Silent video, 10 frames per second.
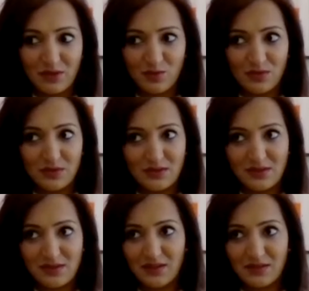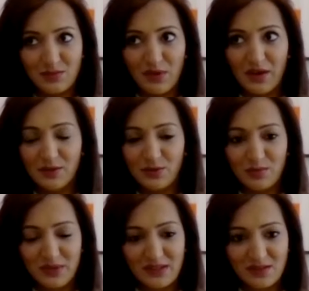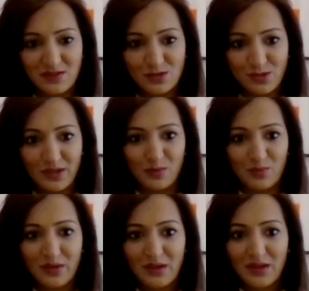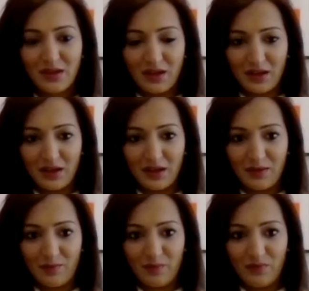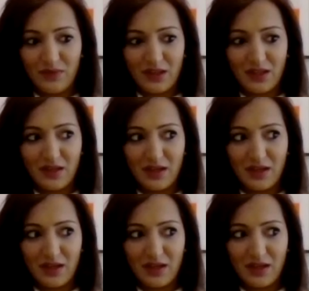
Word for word: I was in Dubai on a business trip. He